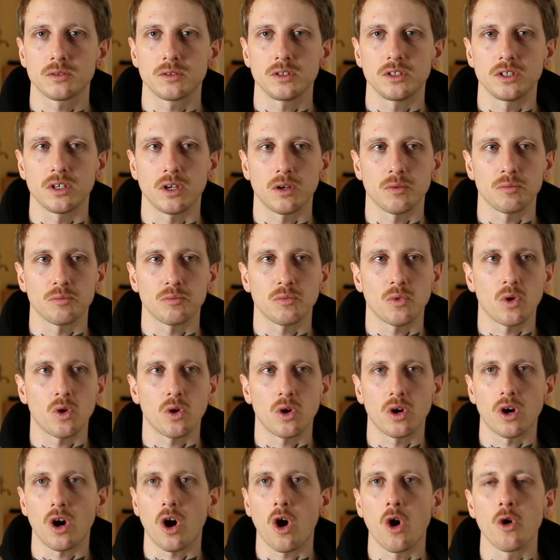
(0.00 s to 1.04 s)
you know,
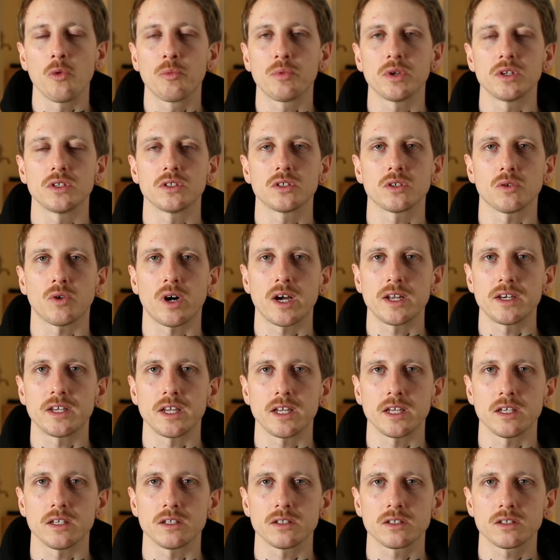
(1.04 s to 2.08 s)
more open to
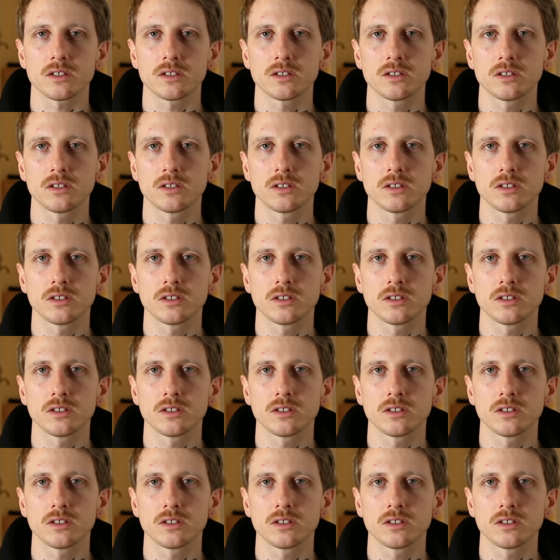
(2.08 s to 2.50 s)
ideas.